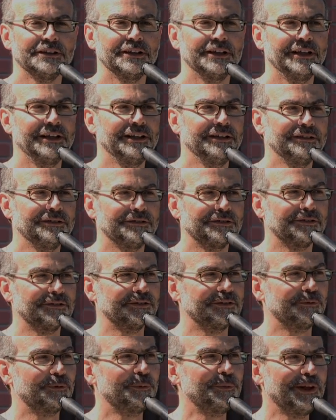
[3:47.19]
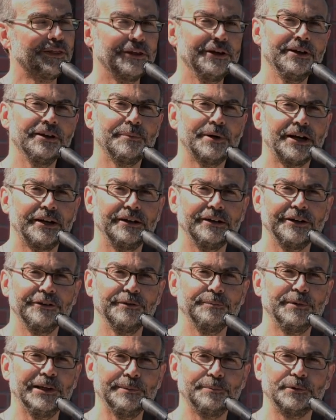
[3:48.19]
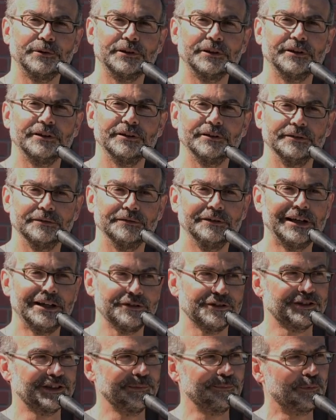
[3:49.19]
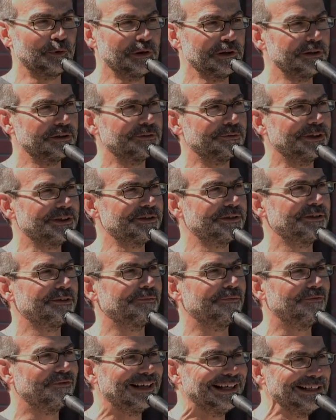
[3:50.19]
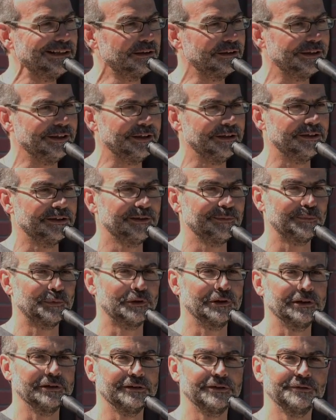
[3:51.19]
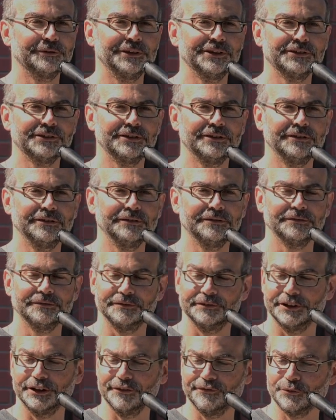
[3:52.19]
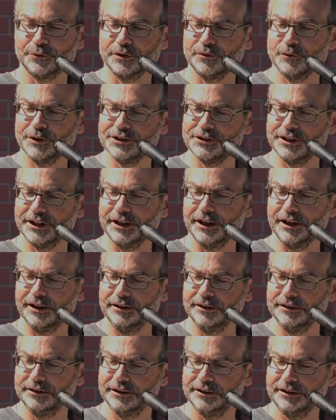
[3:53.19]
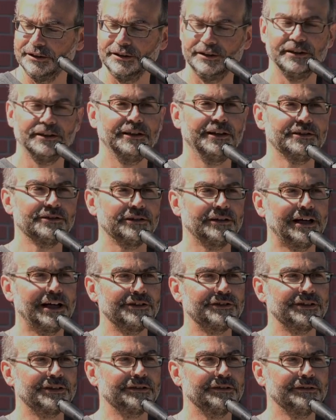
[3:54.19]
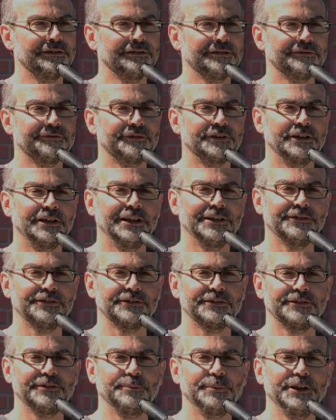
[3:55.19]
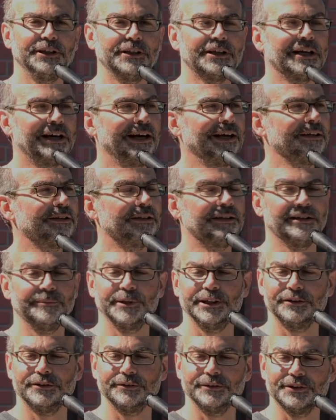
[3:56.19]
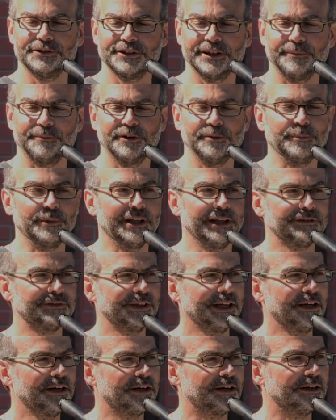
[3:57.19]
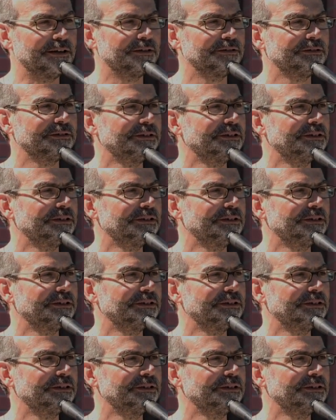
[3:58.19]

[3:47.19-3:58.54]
And when we think about it, other people are not just important to us, they're vitally important to us, and therefore, once again, it's logical for us to be kind to them and to accept them as they are.